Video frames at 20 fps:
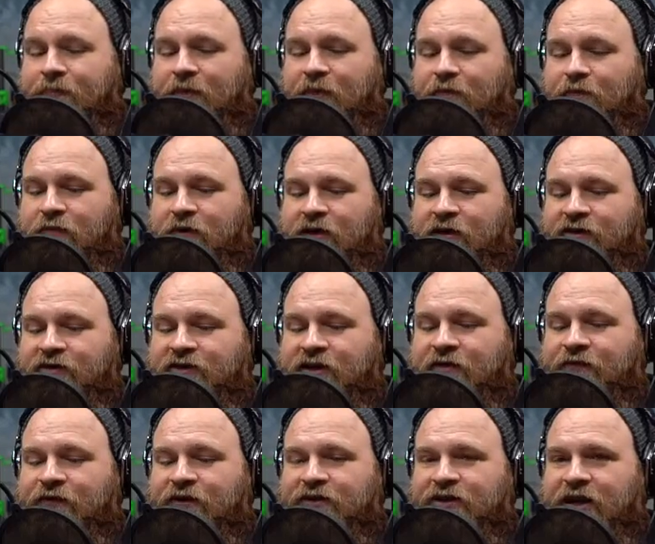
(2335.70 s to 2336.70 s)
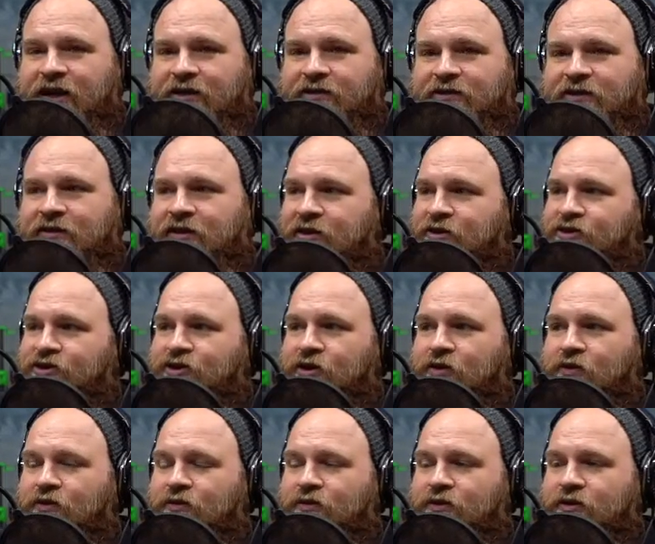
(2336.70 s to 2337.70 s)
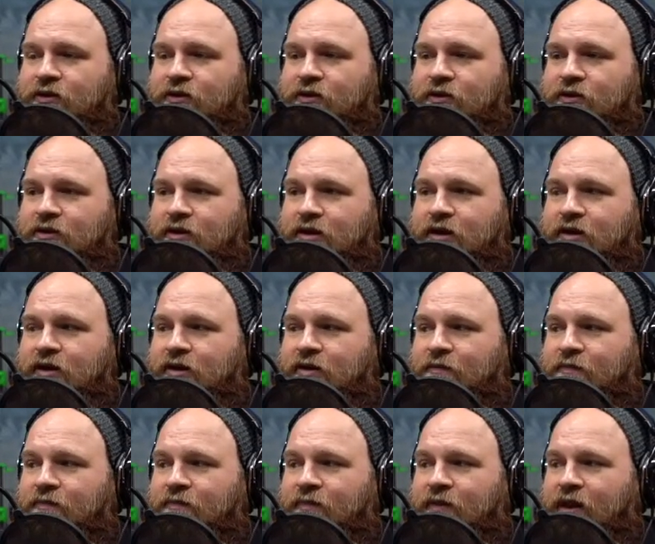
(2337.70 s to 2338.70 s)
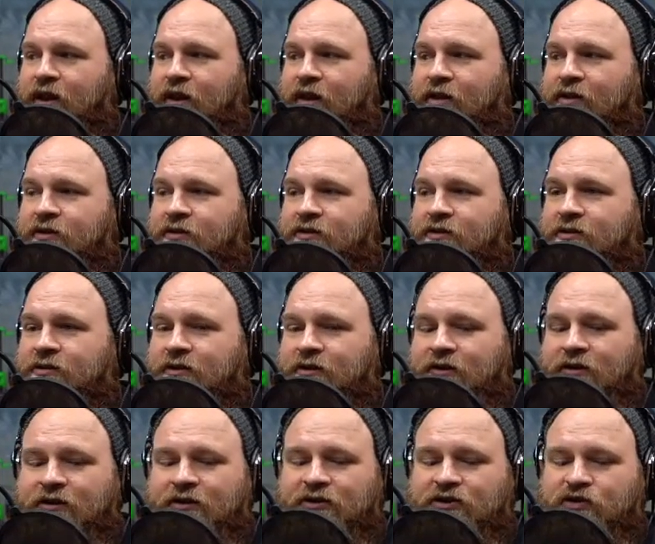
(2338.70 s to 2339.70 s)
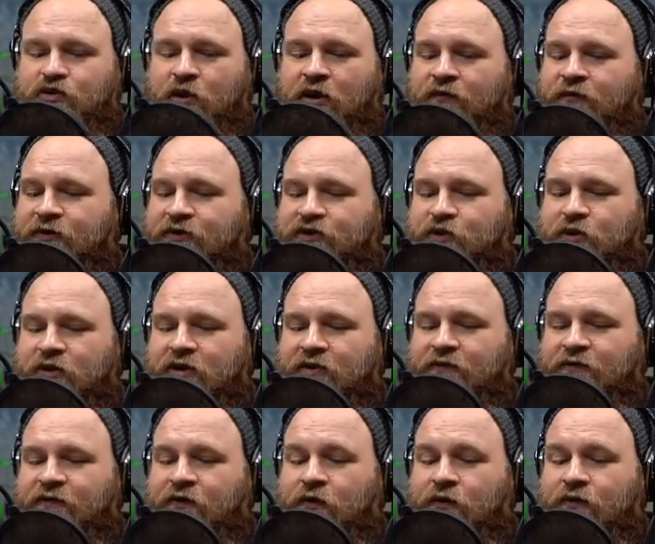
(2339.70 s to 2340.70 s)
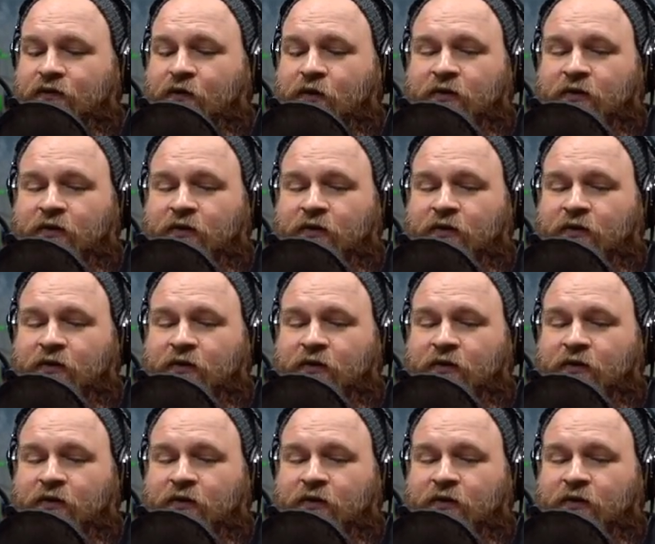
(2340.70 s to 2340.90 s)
because every test that they showed, a 12 or 24